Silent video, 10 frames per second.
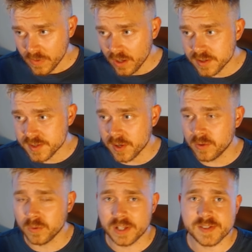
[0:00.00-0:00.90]
So
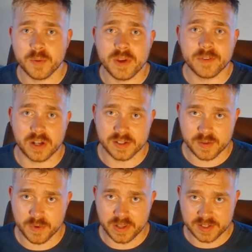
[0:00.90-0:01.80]
let's say we have a
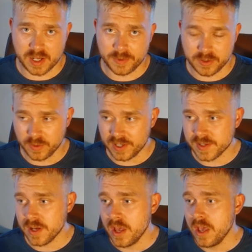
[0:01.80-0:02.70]
customer that's coming to us.
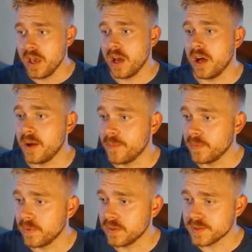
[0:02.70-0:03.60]

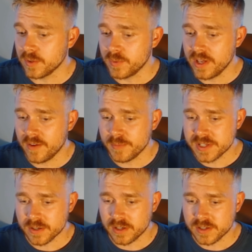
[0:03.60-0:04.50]
So we have
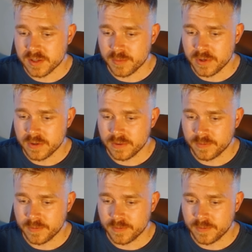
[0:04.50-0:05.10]
Mr. Customer.